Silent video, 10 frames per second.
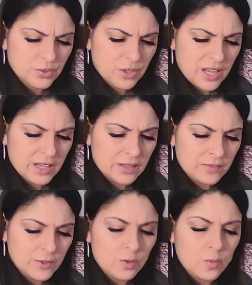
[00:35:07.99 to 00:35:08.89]
Okay, if
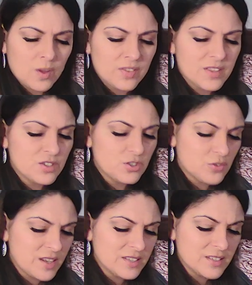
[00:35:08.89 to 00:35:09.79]
you don't want this
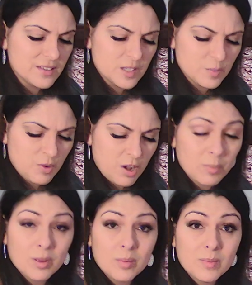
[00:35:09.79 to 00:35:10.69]
stress and these
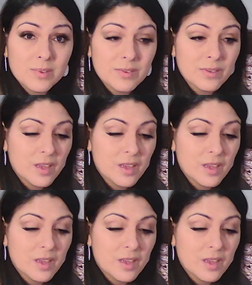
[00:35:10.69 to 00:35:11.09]
problems,